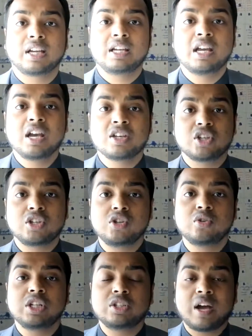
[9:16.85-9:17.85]
Okay, so
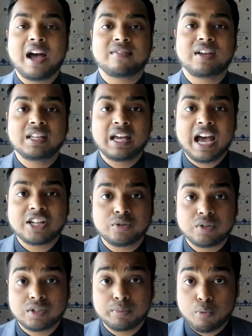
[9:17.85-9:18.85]
you need to have
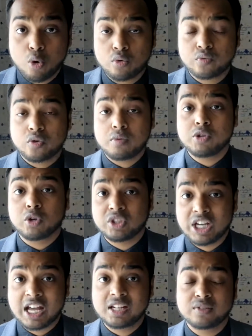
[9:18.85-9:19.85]
adequate support from your
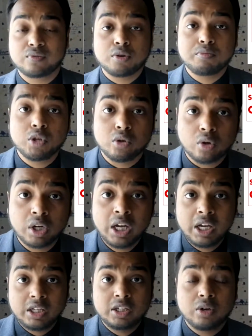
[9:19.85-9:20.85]
channels, from your,
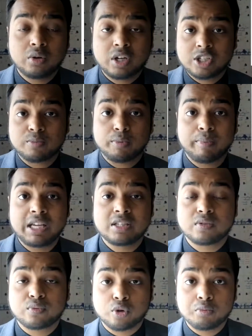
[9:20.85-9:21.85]
you know, customer
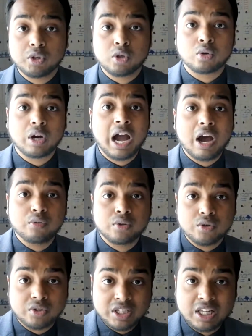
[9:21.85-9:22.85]
bases, from your how
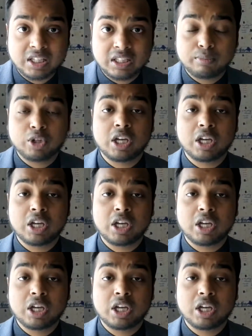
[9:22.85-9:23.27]
you're selling them.